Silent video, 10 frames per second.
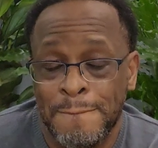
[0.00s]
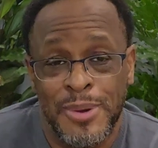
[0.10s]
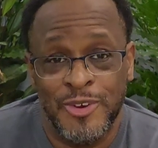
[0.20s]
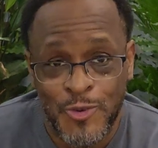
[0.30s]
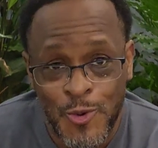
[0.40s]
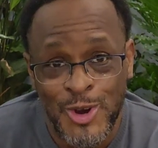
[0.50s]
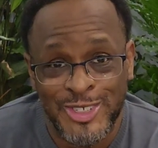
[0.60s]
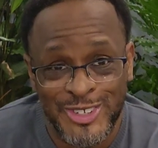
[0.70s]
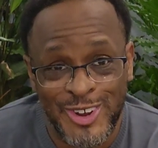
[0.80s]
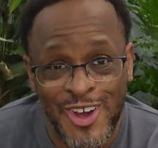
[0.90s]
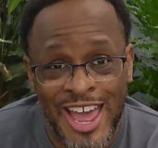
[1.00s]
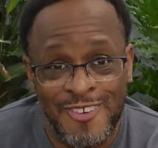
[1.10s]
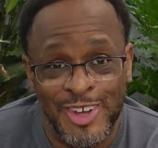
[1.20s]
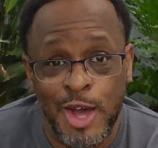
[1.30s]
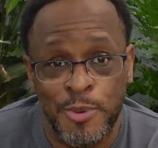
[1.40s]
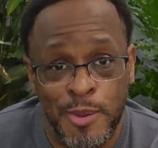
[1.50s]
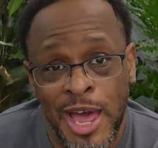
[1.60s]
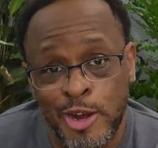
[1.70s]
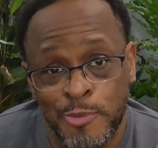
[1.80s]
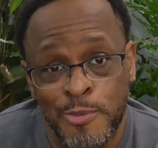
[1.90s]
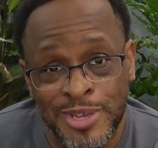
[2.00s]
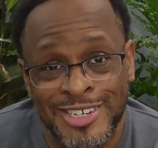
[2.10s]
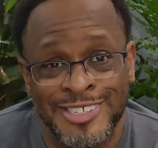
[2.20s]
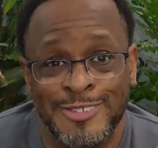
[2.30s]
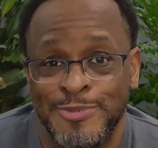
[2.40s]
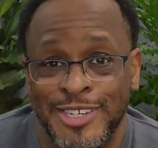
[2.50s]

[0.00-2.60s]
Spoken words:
But of course, I have a couple of honorable mentions